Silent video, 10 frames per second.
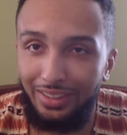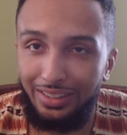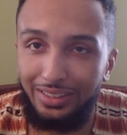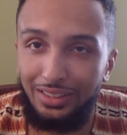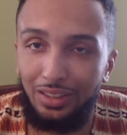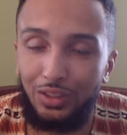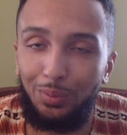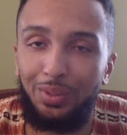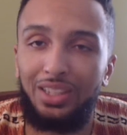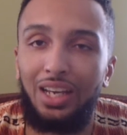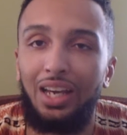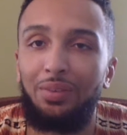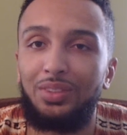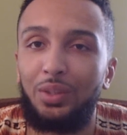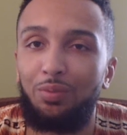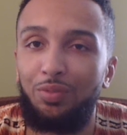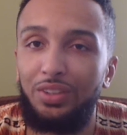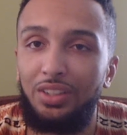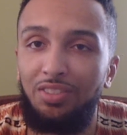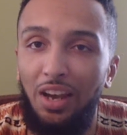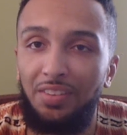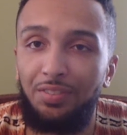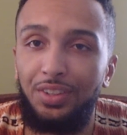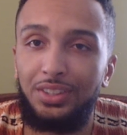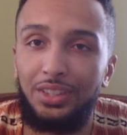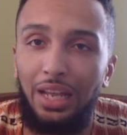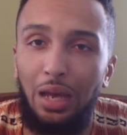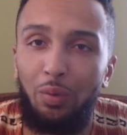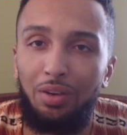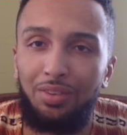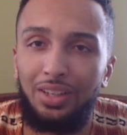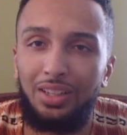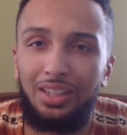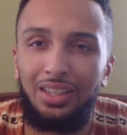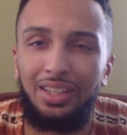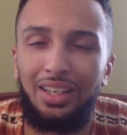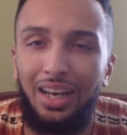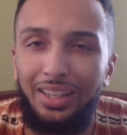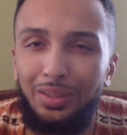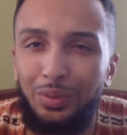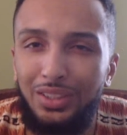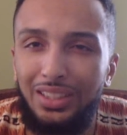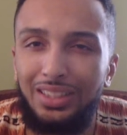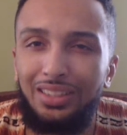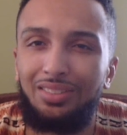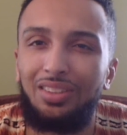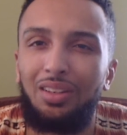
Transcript: as he's done so many times in the 55 division. However, I think we're seeing that